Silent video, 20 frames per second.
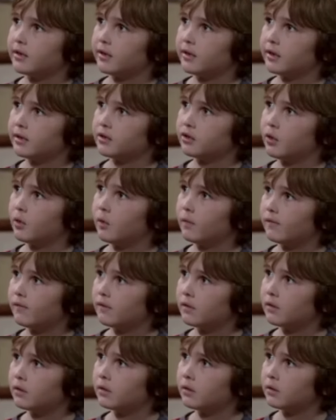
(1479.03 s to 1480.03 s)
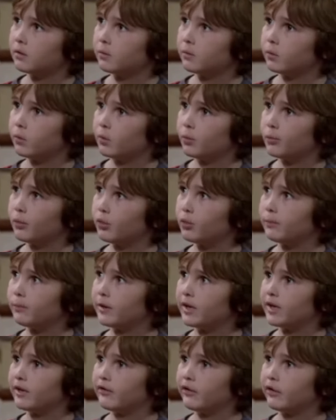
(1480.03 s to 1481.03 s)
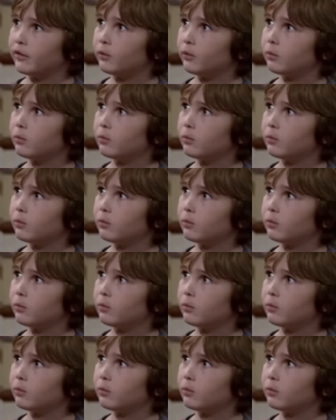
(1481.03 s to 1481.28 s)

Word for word: It's over? No more me and you?